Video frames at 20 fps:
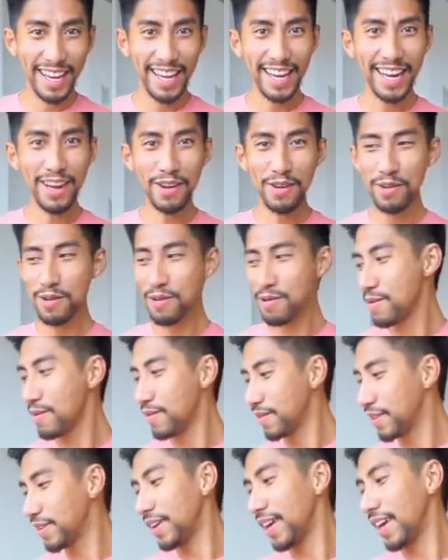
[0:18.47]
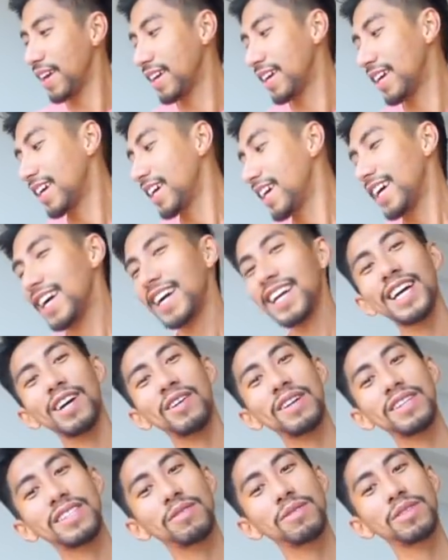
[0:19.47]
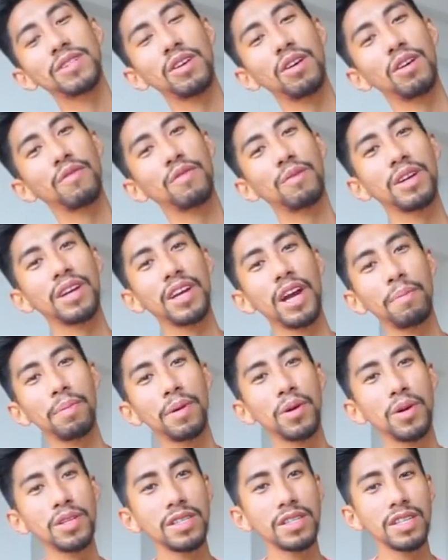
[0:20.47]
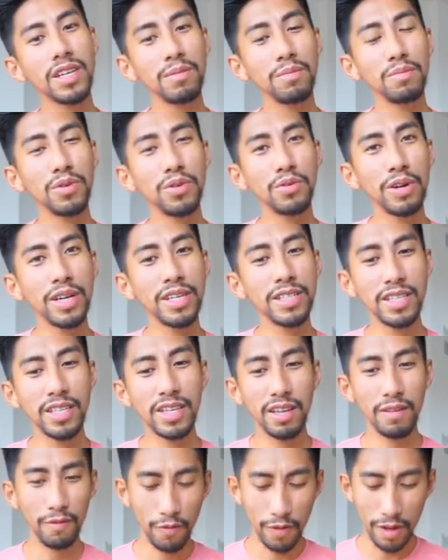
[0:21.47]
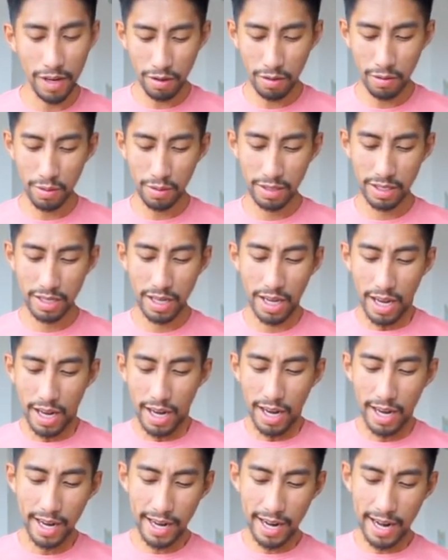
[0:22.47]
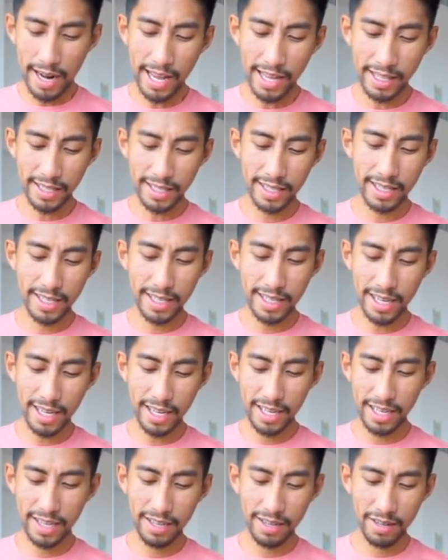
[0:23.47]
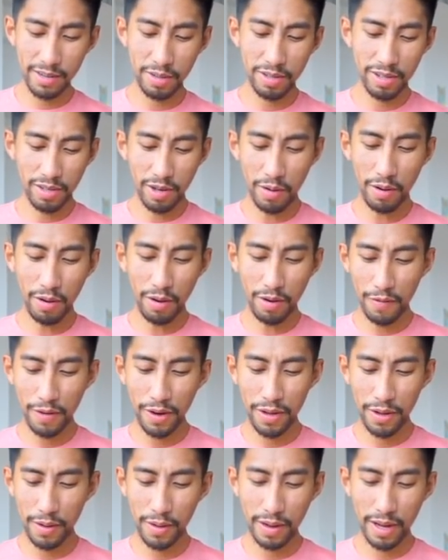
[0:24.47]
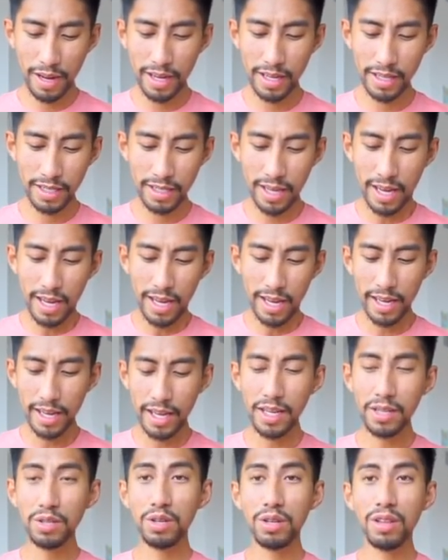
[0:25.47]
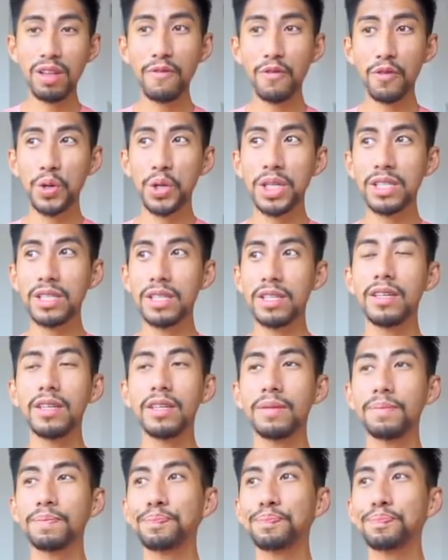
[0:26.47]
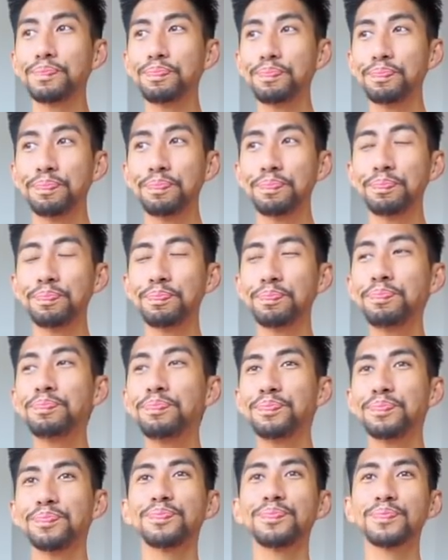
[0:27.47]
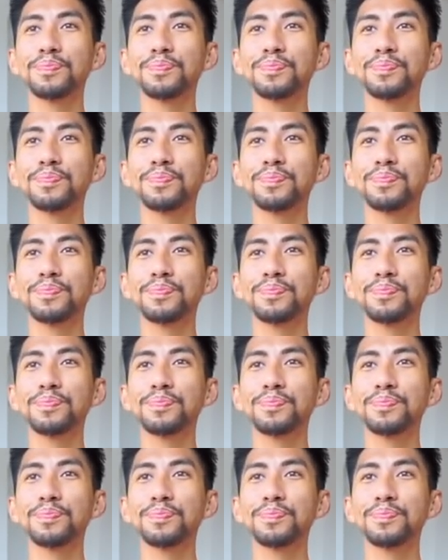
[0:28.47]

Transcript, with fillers: Hello. Okay. Anyhow, let's see what's going on for the Capricorn, Sun, Moon, Rising, and Venus. Let's see what's going on for you guys. 8 to the 14th. Mm -hmm.